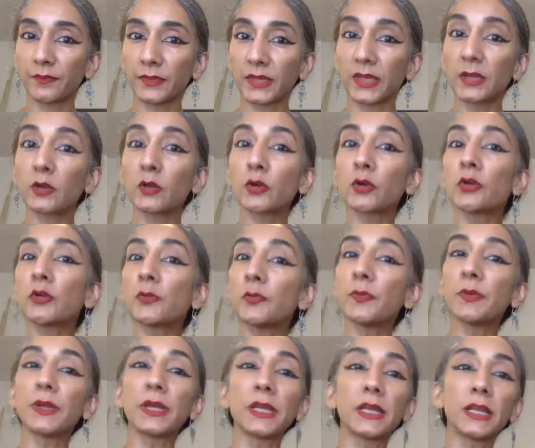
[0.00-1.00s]
they
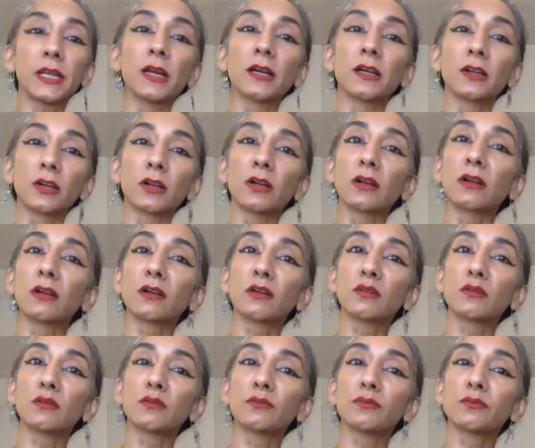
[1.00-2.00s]
could be younger
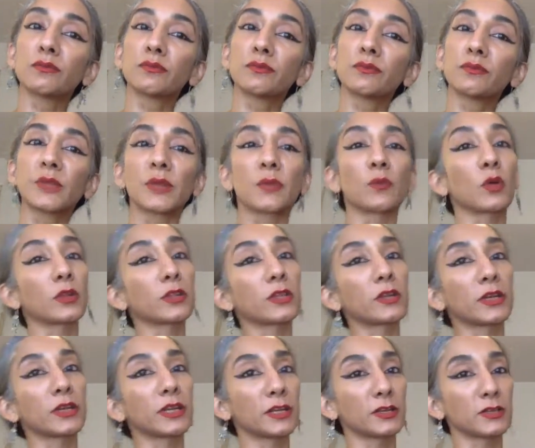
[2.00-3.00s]
than what
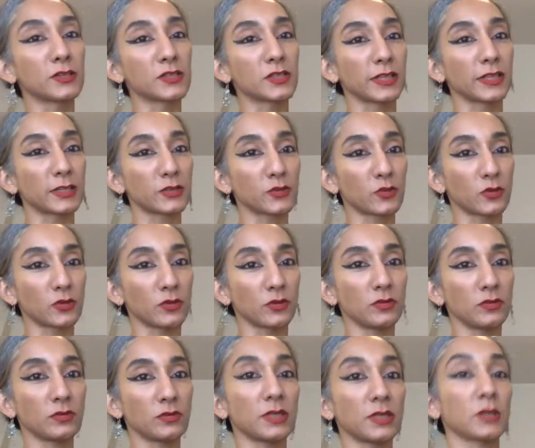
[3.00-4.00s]
their years let
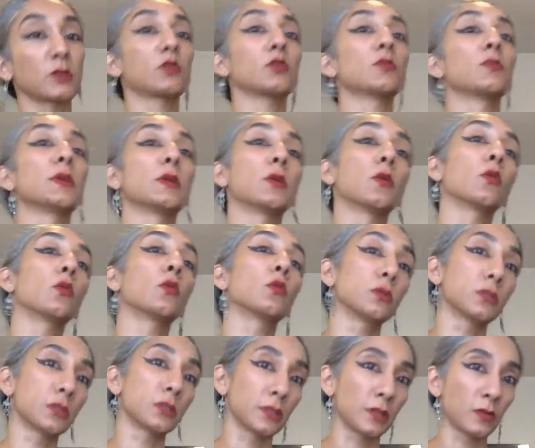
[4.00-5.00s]
on. They could be
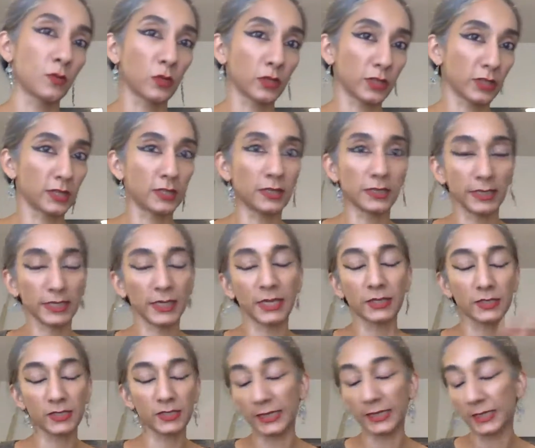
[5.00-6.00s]
older than what their
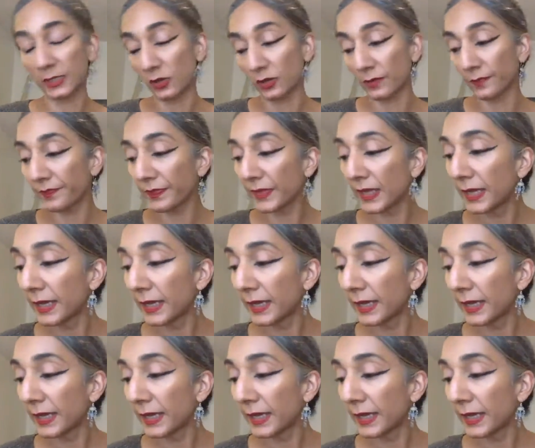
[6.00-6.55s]
years let on.